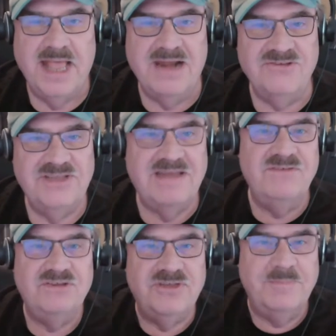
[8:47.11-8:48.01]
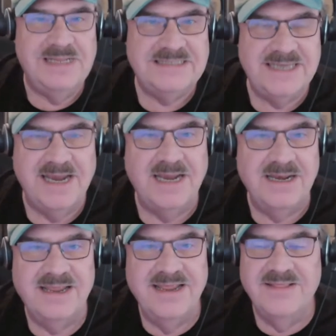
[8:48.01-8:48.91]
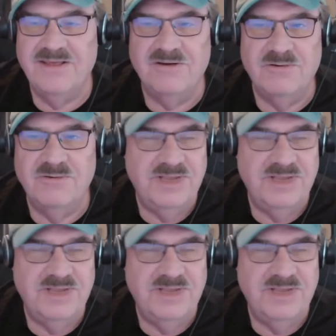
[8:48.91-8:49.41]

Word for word: And instead of just simply saying, they're